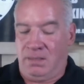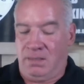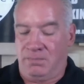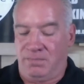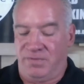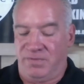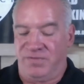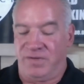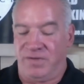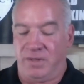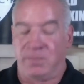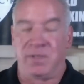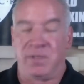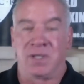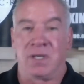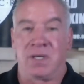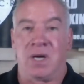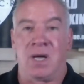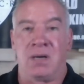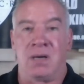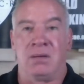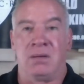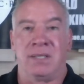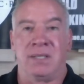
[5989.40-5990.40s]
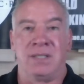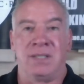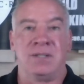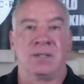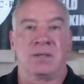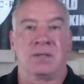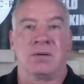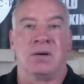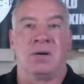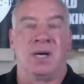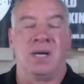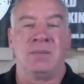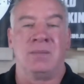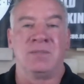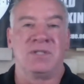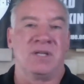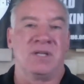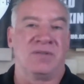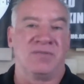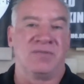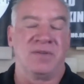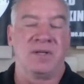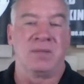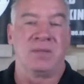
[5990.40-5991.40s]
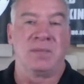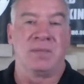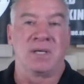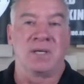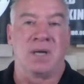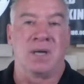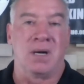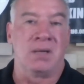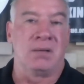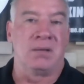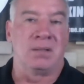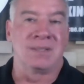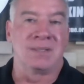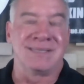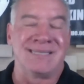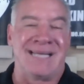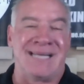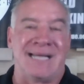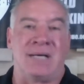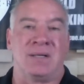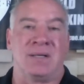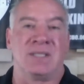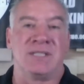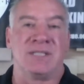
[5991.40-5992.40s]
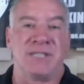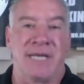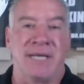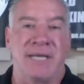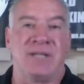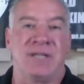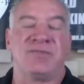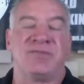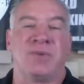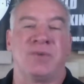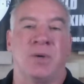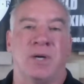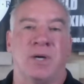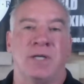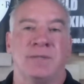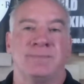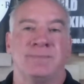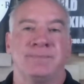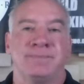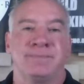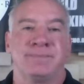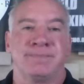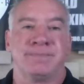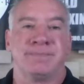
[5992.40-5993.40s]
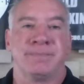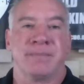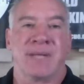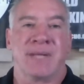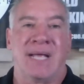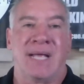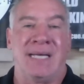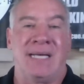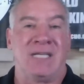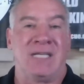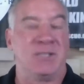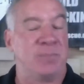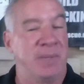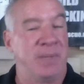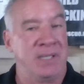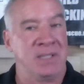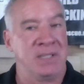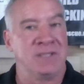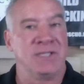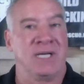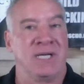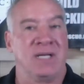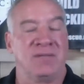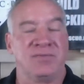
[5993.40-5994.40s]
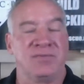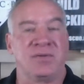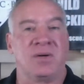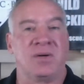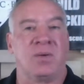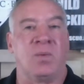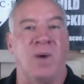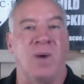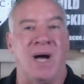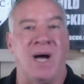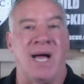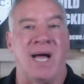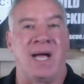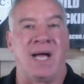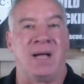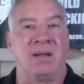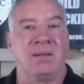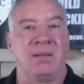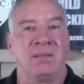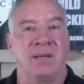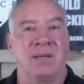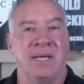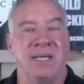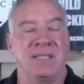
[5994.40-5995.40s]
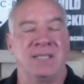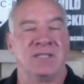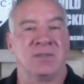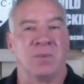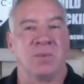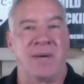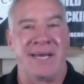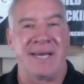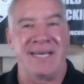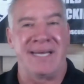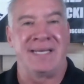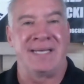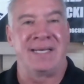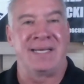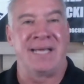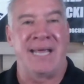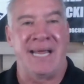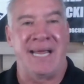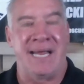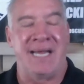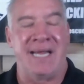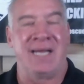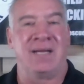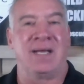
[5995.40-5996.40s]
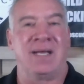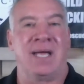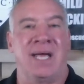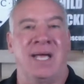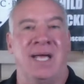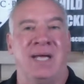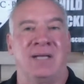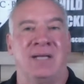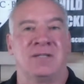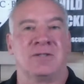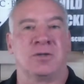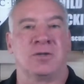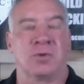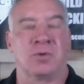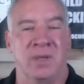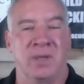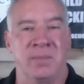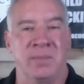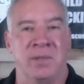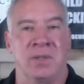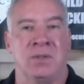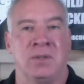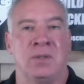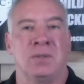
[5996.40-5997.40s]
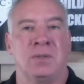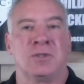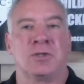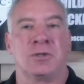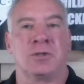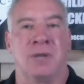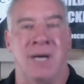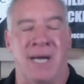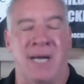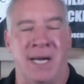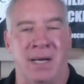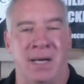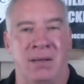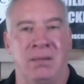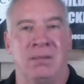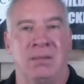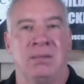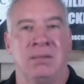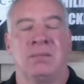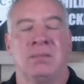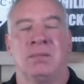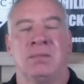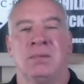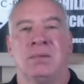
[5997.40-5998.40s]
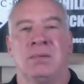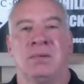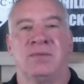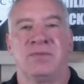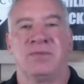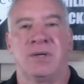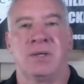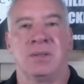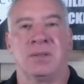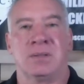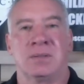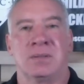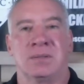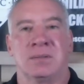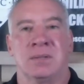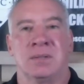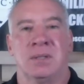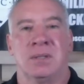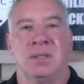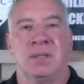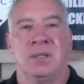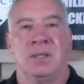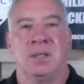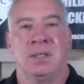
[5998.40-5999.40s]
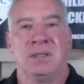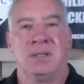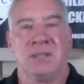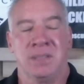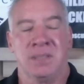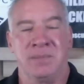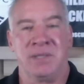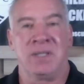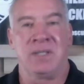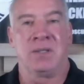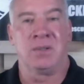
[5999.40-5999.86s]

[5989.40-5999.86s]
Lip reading: Field McConnell into crimes that Field McConnell is now in jail for. And he's been in jail for a while, and he's awaiting a criminal trial, folks. Timothy